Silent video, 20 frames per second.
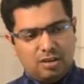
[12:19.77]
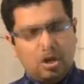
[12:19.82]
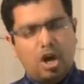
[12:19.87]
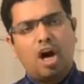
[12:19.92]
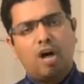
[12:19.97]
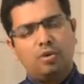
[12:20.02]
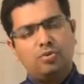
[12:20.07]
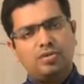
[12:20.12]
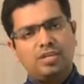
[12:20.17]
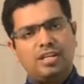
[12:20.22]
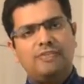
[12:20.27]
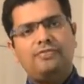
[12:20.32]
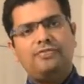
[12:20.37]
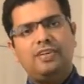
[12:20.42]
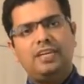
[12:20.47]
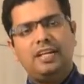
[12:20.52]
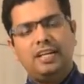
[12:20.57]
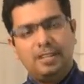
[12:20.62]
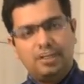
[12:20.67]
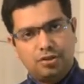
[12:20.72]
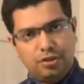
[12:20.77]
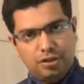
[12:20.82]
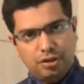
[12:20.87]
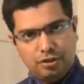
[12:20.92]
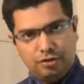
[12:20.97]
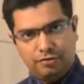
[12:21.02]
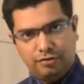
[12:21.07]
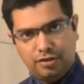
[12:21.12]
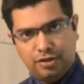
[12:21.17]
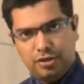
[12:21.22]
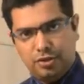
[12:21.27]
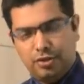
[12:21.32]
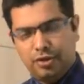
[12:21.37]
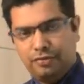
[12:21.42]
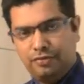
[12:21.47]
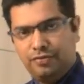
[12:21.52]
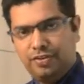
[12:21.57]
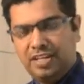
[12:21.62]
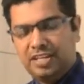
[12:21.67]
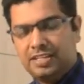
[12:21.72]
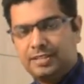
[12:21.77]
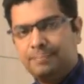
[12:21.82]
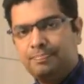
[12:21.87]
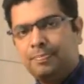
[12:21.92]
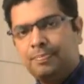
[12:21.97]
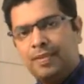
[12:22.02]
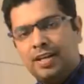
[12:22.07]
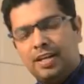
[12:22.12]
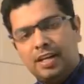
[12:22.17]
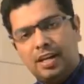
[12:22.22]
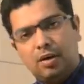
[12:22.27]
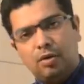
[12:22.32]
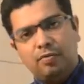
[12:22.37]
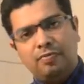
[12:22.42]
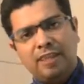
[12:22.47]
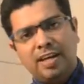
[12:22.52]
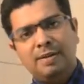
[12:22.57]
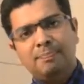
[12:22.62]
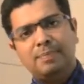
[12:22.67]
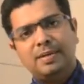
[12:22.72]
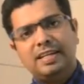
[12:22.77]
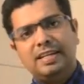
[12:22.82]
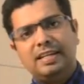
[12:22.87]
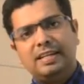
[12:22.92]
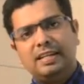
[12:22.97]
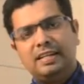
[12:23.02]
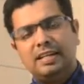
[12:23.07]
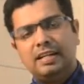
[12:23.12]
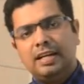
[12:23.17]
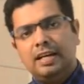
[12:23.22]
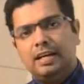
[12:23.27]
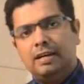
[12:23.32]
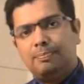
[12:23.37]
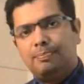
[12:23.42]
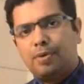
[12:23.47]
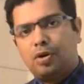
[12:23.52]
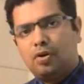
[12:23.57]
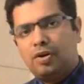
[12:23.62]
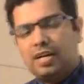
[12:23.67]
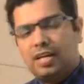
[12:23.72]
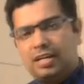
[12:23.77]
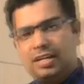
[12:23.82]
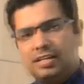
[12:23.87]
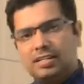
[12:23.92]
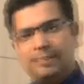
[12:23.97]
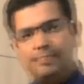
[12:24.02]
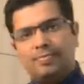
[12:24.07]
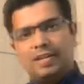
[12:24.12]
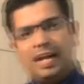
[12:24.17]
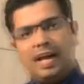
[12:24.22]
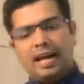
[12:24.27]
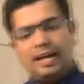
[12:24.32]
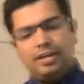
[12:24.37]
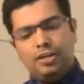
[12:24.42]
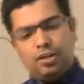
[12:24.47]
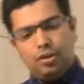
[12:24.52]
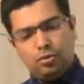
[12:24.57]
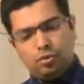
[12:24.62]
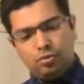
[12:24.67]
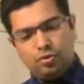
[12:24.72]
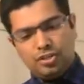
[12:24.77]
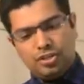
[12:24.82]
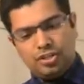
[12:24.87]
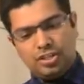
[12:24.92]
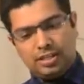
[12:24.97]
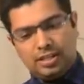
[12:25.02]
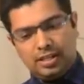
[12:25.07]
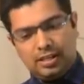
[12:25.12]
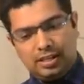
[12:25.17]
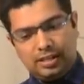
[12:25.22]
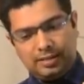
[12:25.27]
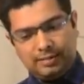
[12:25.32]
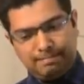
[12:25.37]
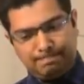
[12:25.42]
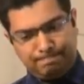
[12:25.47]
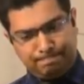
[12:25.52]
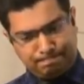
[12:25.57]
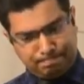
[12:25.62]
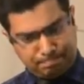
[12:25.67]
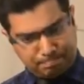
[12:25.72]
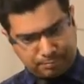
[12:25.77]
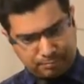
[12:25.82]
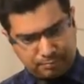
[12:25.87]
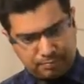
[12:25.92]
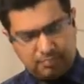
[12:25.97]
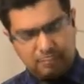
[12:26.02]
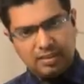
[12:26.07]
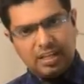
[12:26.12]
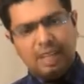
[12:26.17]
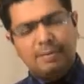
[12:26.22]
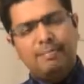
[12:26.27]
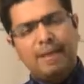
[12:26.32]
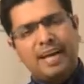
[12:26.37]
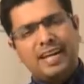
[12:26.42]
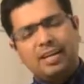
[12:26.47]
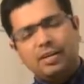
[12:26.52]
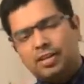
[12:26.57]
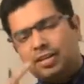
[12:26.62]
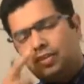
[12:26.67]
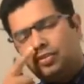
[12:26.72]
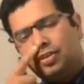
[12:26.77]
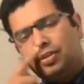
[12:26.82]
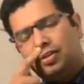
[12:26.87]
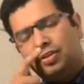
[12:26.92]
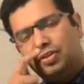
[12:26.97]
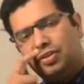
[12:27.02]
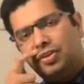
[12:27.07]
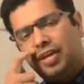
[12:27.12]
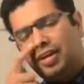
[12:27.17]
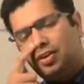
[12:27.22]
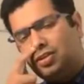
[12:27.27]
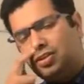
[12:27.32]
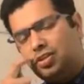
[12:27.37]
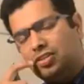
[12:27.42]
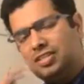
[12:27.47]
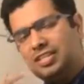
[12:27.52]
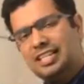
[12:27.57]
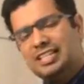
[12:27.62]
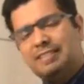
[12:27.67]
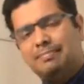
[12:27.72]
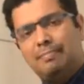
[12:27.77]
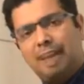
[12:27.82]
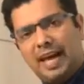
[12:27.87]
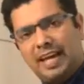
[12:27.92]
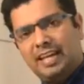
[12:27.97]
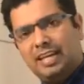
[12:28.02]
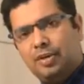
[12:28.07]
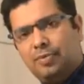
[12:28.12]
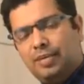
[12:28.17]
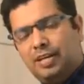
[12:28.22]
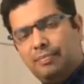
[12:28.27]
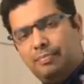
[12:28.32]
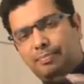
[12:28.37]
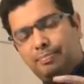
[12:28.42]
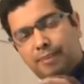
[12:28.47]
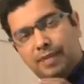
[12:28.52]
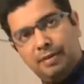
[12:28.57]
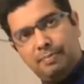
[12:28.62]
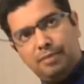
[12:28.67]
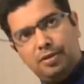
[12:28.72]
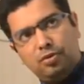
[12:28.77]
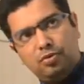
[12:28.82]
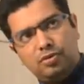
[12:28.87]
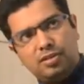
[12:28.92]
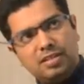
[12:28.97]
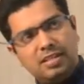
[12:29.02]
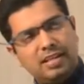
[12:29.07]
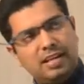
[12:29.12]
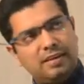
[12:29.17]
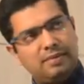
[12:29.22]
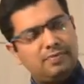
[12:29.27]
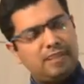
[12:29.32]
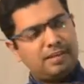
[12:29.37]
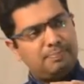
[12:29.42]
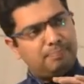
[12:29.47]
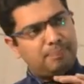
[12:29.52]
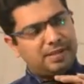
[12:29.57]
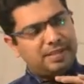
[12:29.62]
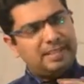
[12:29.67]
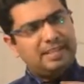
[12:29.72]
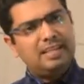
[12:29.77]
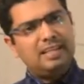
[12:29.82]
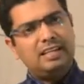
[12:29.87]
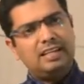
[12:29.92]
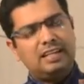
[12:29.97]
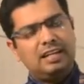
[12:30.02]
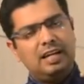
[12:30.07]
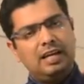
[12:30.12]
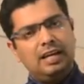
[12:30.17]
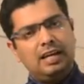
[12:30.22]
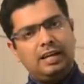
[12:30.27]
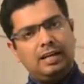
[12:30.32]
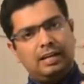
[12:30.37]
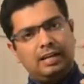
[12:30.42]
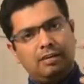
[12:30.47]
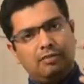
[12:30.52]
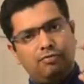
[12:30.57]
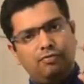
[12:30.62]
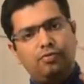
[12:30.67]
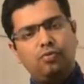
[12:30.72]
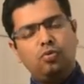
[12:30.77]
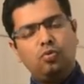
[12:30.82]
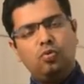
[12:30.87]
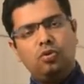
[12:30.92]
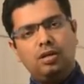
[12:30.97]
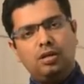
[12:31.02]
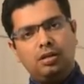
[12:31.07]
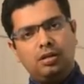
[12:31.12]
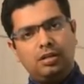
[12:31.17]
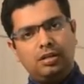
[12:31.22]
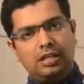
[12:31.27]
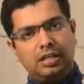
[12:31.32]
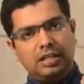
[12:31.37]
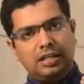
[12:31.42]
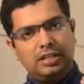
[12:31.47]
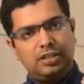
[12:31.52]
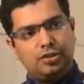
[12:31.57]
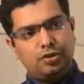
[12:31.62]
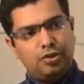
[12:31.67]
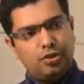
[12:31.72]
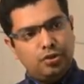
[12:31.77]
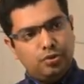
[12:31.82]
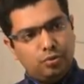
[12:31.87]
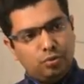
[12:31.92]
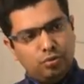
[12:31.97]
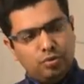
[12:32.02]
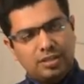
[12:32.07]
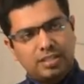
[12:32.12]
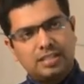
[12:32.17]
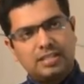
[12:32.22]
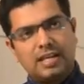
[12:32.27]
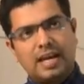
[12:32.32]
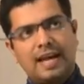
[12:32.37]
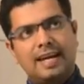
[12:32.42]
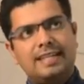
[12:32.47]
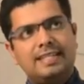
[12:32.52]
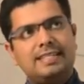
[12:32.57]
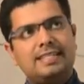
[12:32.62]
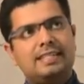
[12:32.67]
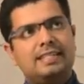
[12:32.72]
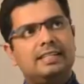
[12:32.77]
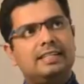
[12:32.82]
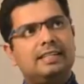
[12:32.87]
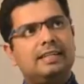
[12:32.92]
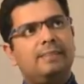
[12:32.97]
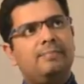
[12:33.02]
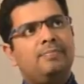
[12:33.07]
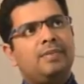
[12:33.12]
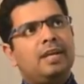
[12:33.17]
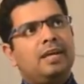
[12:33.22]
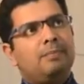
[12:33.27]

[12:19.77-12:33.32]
cozy feeling to your feet. Now that particular product had used a mannequin. You cannot just say it's a mannequin. It used that particular wool to use as a